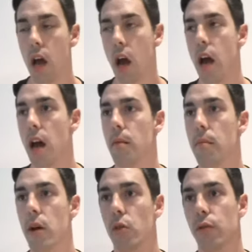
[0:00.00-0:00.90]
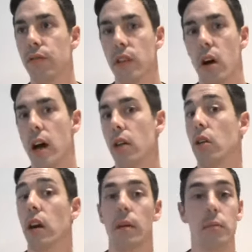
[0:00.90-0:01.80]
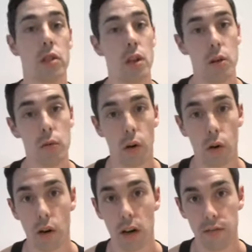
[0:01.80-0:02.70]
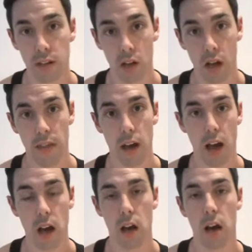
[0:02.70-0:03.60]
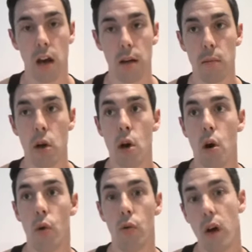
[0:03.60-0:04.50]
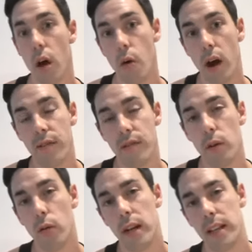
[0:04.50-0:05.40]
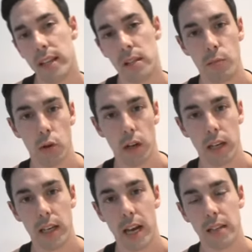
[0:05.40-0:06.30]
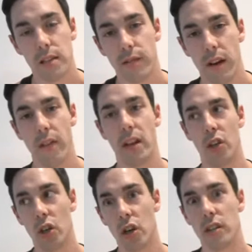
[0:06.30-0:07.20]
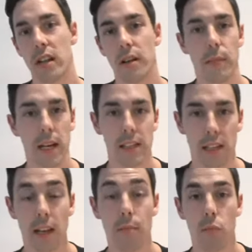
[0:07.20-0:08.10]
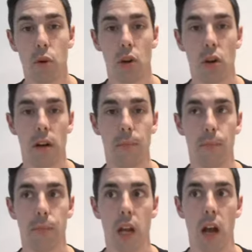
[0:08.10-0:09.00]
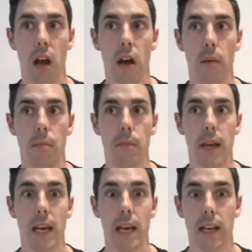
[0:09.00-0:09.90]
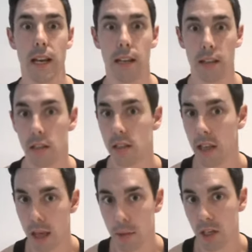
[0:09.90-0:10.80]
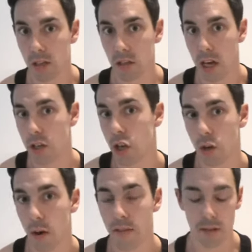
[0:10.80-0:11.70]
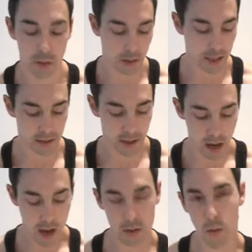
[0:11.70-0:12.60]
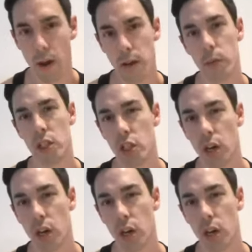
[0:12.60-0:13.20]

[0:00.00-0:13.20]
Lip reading: an author that I look up to or anything like that. Although I feel in this book he has a very good and amazing input in Lammas. I do. I feel it's the way in which he